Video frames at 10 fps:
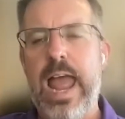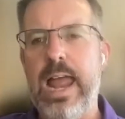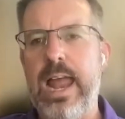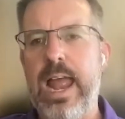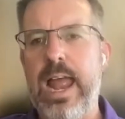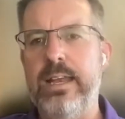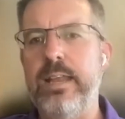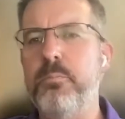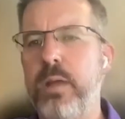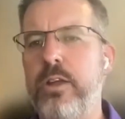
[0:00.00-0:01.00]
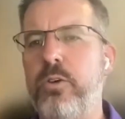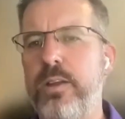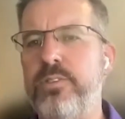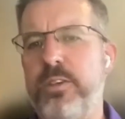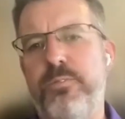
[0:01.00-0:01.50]
and
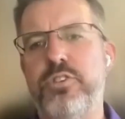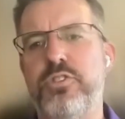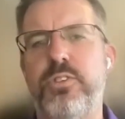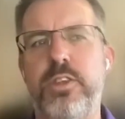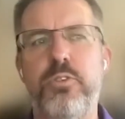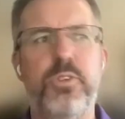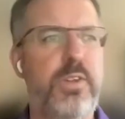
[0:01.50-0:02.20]
increasing efficiency using